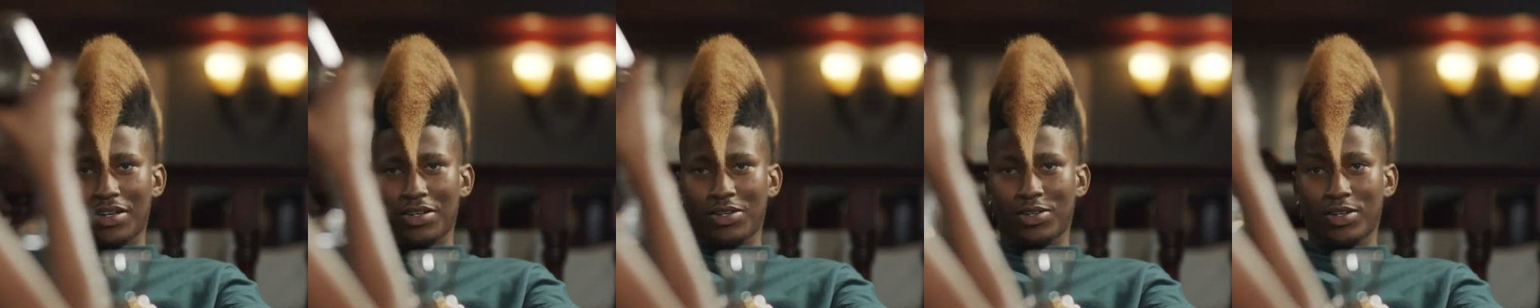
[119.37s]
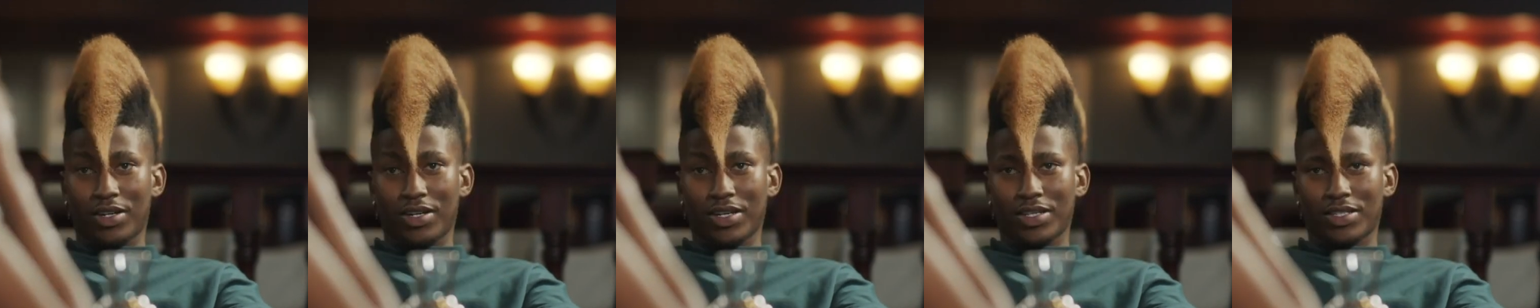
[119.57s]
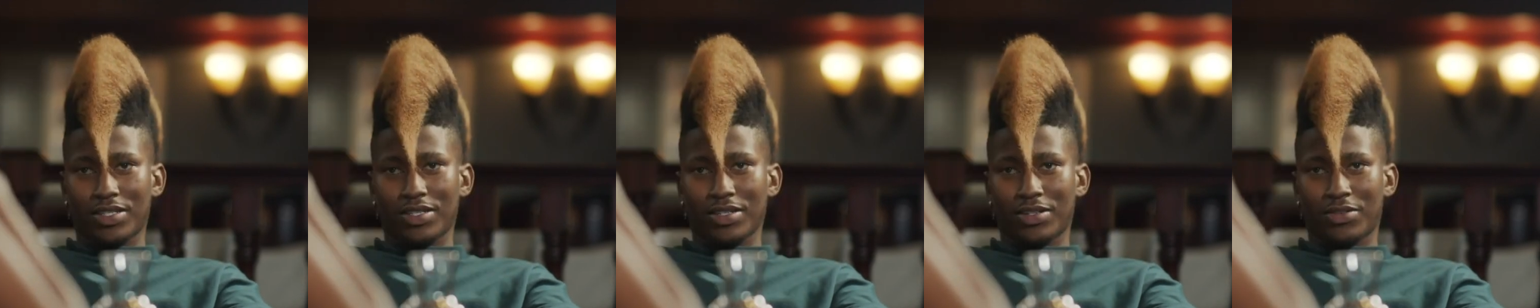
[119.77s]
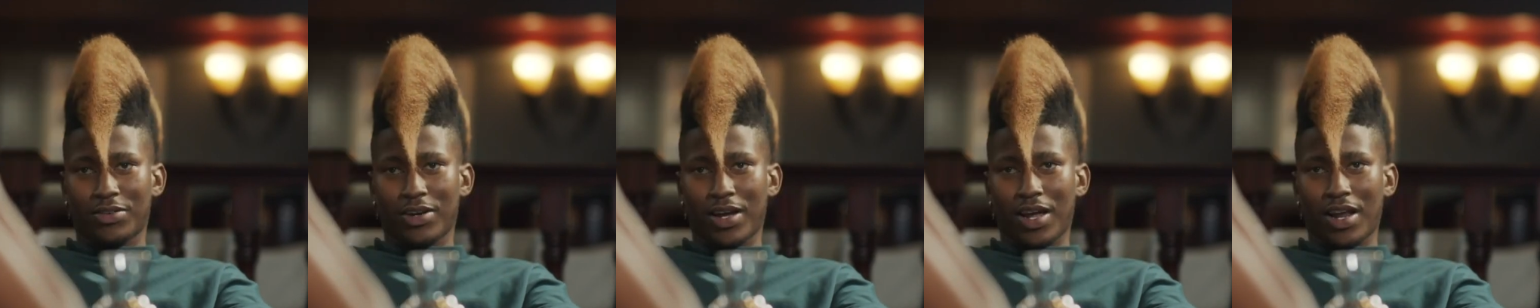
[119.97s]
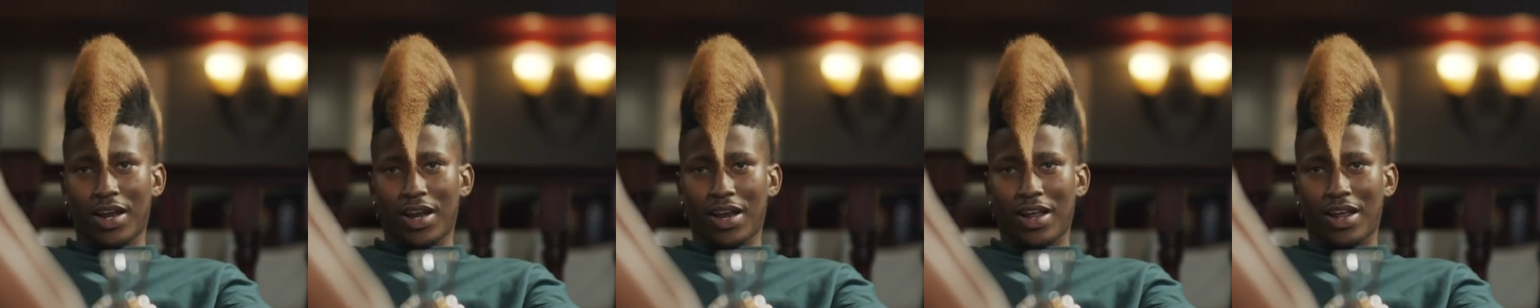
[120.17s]
You listen,
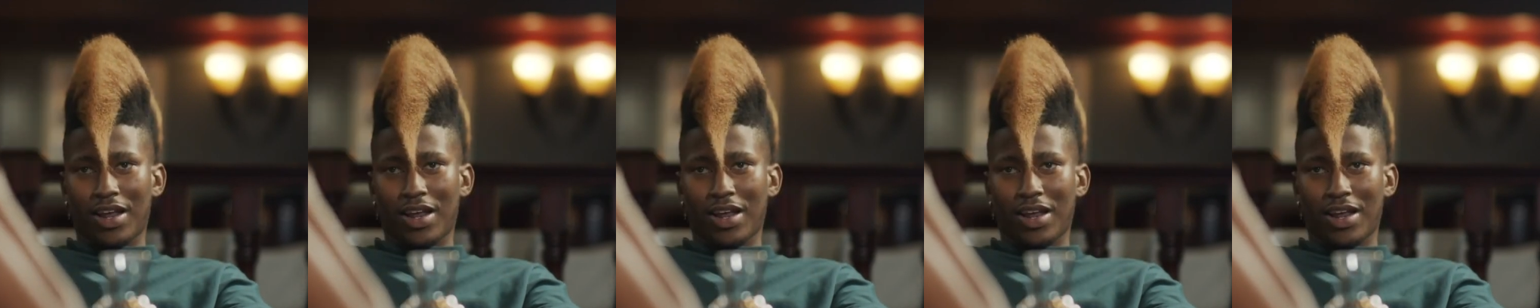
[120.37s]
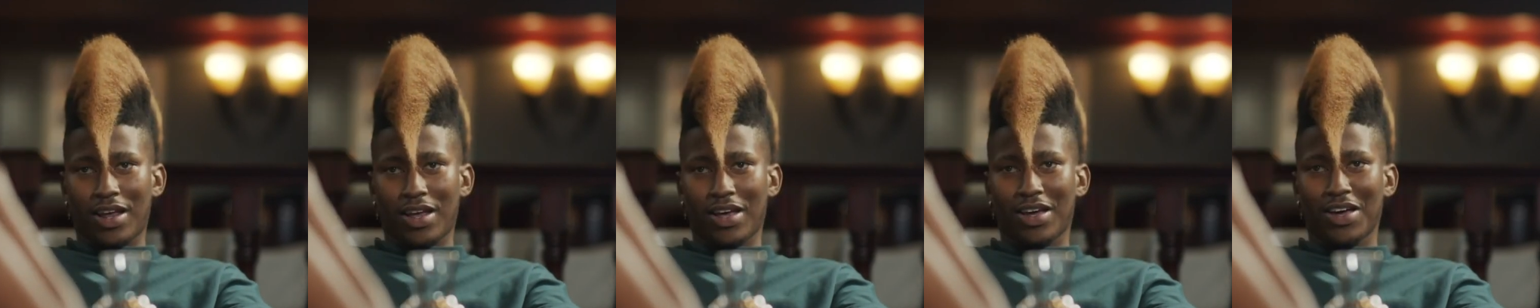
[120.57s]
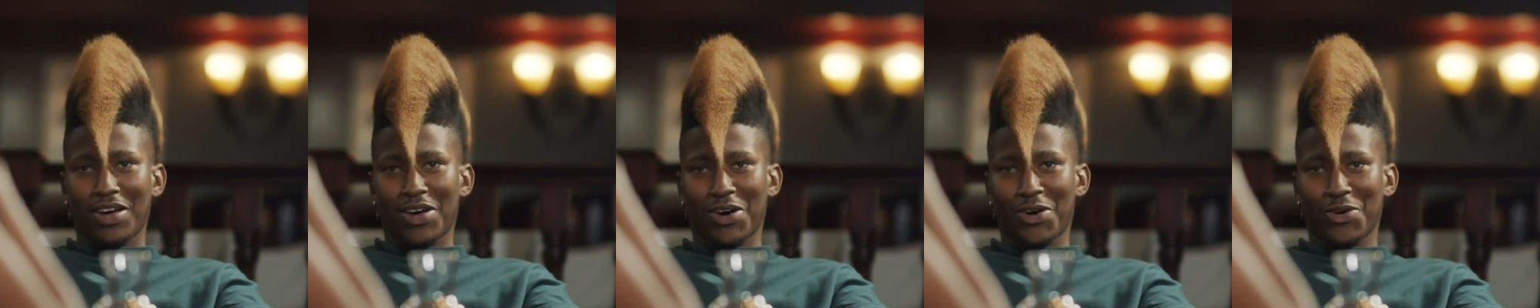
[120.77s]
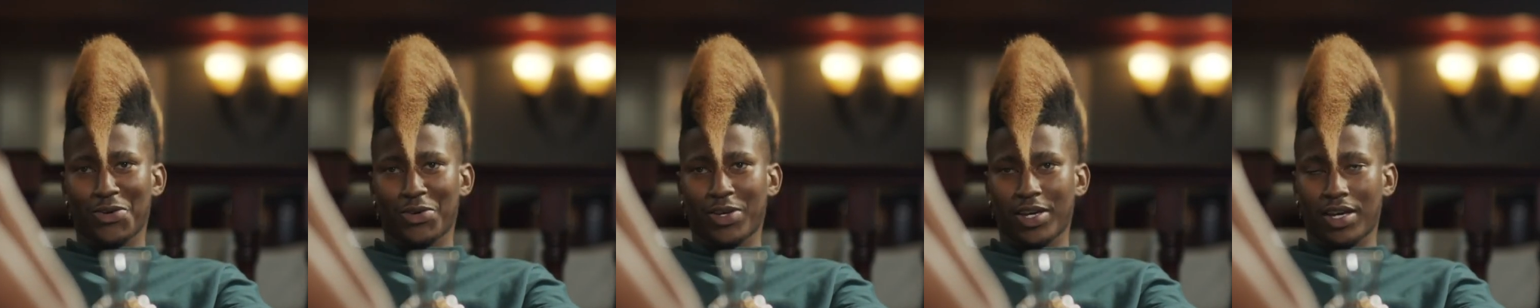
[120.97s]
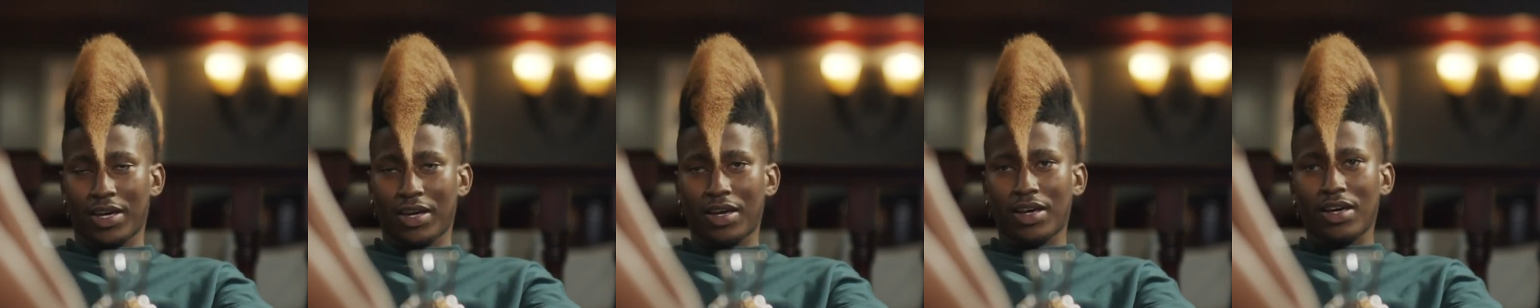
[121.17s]
right?
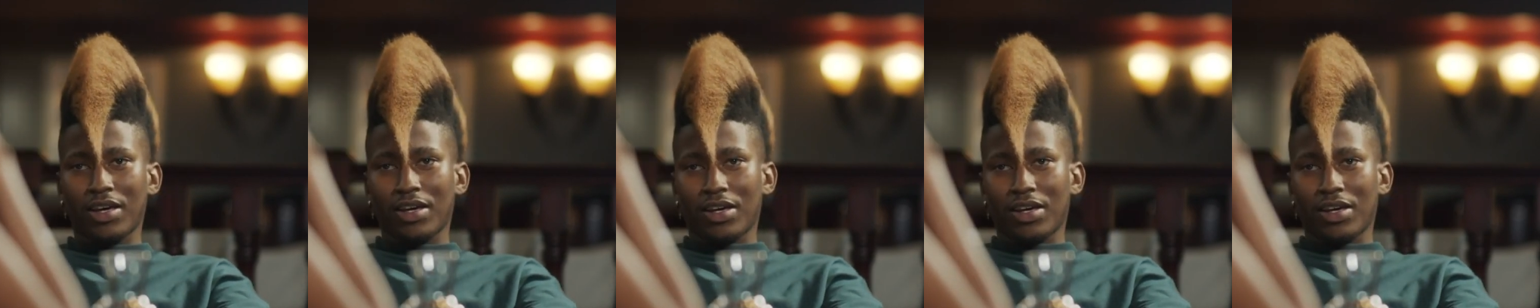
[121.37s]
Okay.